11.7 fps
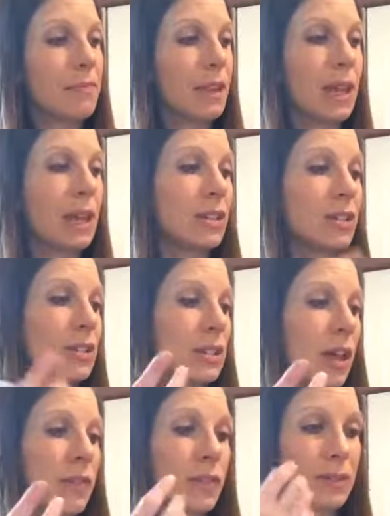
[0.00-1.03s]
I just
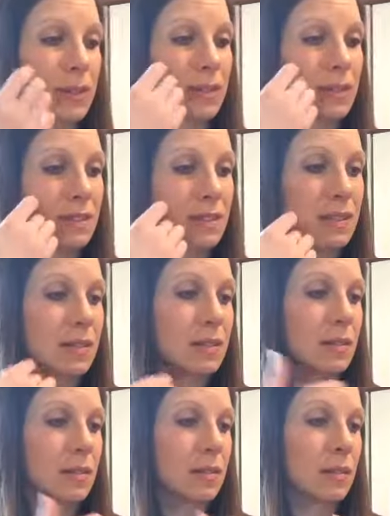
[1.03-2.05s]
love it because it's
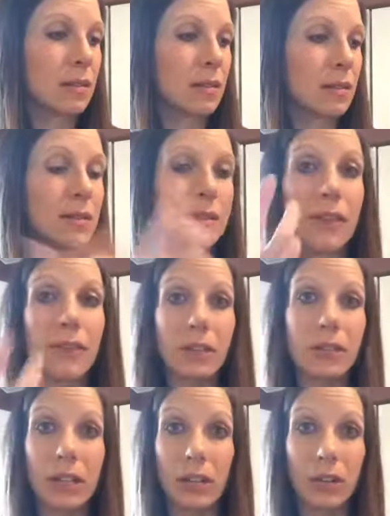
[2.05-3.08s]
7
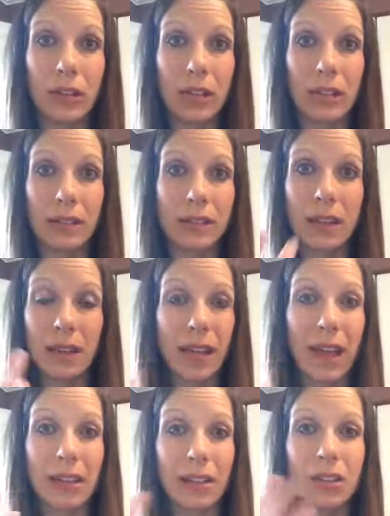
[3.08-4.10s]
ingredients.
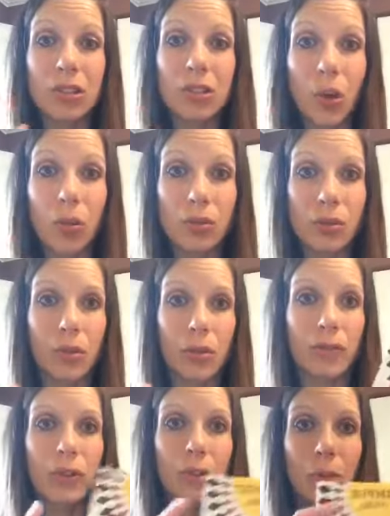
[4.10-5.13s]
Again, it's so, so good
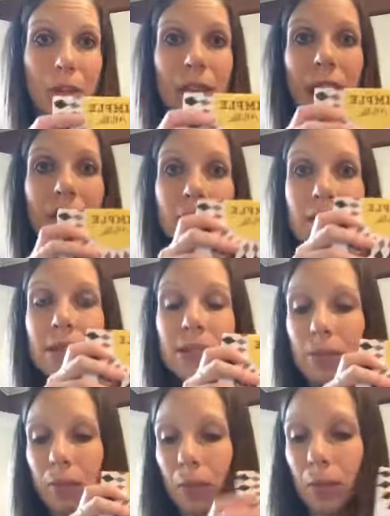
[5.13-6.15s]
for you. But yeah, this is
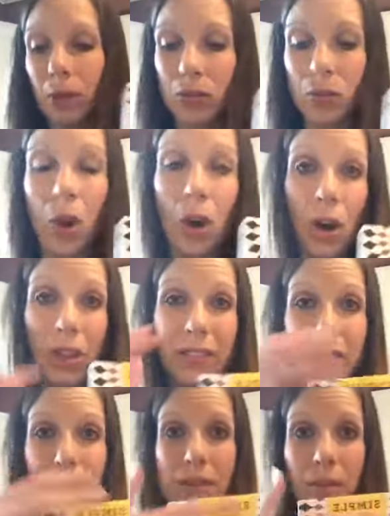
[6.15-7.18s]
Simple Mills. So all of
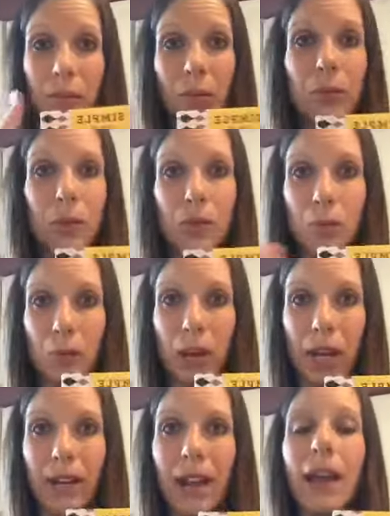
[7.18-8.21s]
the Simple Mills
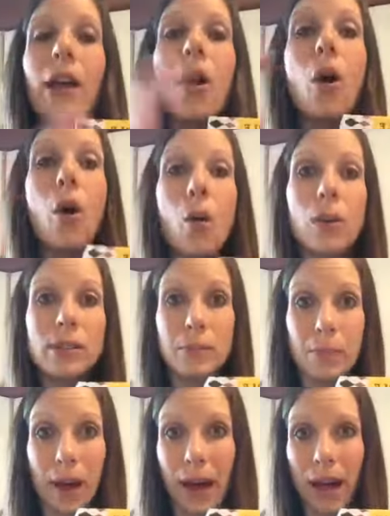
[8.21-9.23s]
brand, I always
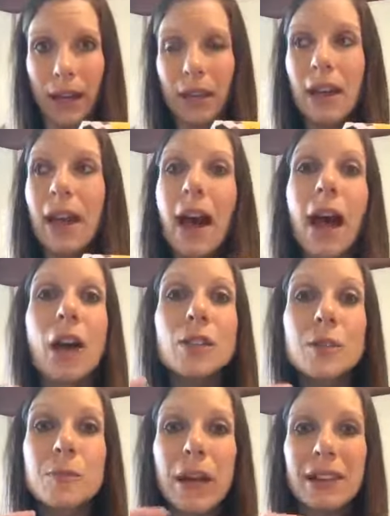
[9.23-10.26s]
buy. I'll
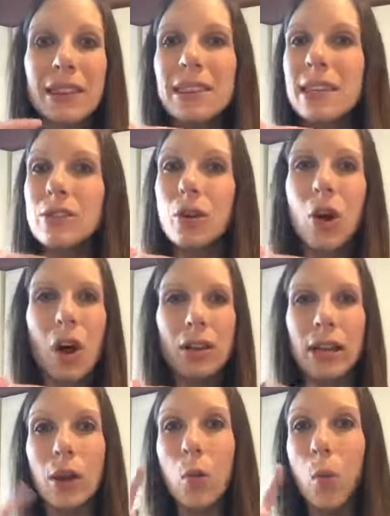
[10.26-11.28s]
spend, these are all
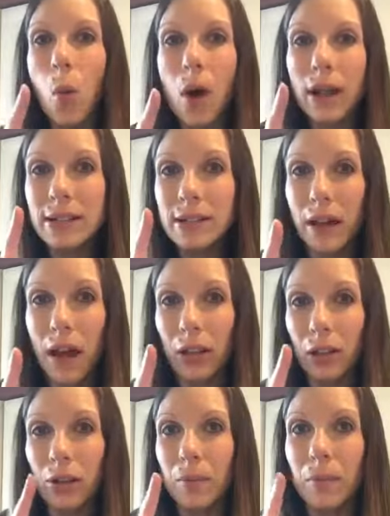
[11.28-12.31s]
like
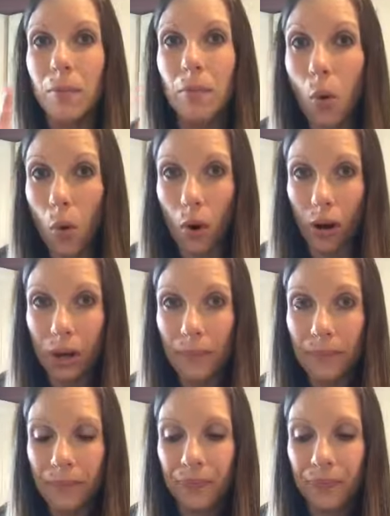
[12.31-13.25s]
$1 more